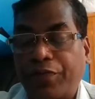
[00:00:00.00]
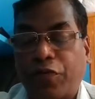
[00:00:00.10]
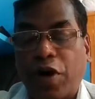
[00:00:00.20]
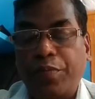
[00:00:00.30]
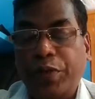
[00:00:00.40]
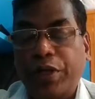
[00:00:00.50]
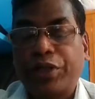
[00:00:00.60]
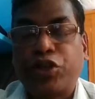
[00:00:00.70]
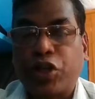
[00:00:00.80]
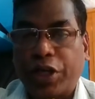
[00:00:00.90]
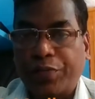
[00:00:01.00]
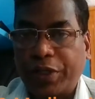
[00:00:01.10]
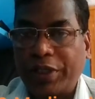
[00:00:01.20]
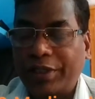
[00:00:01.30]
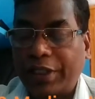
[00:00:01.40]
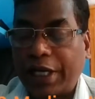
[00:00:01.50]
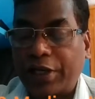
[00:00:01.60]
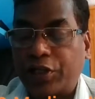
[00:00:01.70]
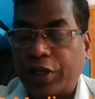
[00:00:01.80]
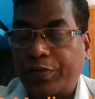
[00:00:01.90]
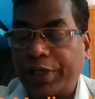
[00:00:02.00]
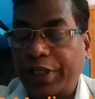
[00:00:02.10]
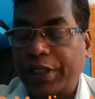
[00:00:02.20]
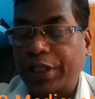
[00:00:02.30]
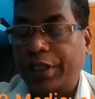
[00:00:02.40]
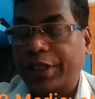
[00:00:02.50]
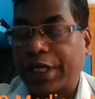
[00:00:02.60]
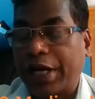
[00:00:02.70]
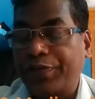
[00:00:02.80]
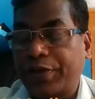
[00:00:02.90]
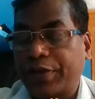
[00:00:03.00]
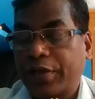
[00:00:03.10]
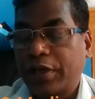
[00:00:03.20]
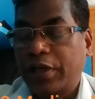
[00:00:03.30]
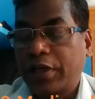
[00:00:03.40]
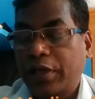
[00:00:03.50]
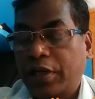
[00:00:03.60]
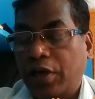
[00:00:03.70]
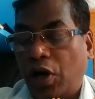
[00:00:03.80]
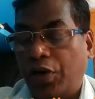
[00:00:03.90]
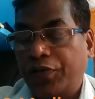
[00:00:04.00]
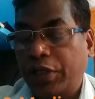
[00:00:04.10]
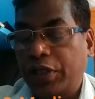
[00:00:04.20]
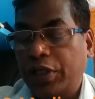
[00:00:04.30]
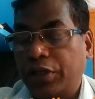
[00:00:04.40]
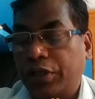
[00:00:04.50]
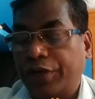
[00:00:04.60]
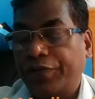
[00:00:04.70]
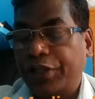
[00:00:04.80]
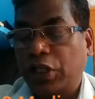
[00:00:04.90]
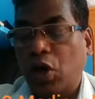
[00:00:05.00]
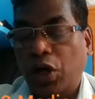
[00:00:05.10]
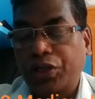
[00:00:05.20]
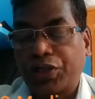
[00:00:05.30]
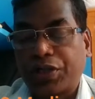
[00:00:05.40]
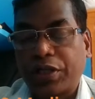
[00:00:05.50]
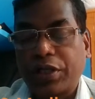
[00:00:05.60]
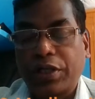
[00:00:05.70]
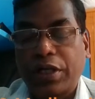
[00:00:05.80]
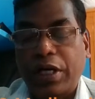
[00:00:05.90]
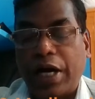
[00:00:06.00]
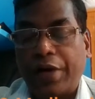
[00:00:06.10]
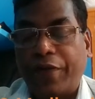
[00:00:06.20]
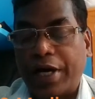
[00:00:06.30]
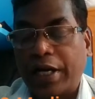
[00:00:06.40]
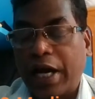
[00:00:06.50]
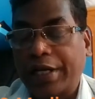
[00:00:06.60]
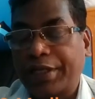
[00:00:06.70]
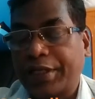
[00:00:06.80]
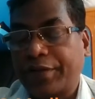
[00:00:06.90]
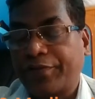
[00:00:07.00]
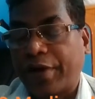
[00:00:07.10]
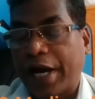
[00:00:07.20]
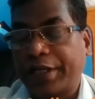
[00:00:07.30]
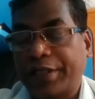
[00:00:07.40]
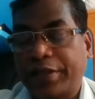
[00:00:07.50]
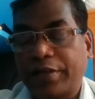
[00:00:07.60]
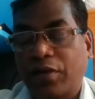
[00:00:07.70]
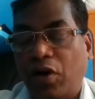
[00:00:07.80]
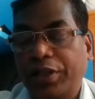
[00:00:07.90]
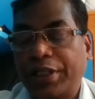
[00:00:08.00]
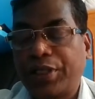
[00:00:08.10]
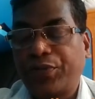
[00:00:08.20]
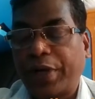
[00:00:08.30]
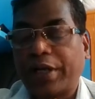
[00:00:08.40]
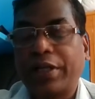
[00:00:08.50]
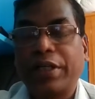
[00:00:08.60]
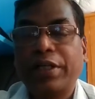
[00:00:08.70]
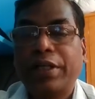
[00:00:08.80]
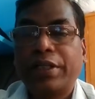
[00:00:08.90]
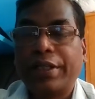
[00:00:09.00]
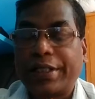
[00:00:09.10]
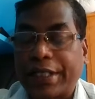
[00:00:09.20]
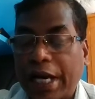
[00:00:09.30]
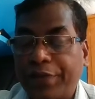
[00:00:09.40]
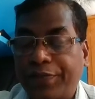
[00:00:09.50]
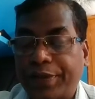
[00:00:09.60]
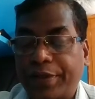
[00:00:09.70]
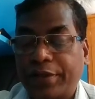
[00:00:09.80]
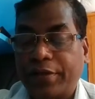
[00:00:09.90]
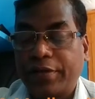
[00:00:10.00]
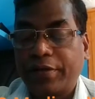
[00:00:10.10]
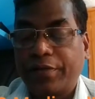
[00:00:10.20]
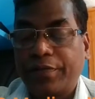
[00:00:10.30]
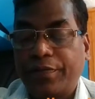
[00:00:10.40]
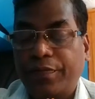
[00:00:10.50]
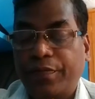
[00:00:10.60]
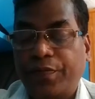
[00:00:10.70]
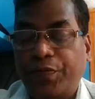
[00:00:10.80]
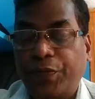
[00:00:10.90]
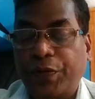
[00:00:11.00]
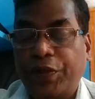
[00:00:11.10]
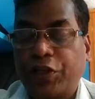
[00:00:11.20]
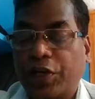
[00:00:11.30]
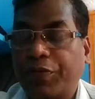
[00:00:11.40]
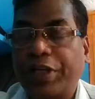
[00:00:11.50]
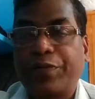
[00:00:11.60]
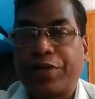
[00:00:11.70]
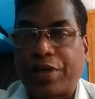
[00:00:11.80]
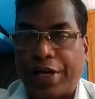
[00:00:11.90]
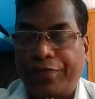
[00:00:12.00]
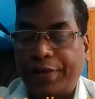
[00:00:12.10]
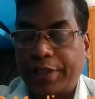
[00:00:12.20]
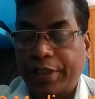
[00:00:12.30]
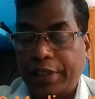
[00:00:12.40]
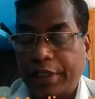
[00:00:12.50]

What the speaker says: from Germany. They are Germanic tribes of the Visigoths, Vandalas, Franks. All these were the tribes, Germanic tribes.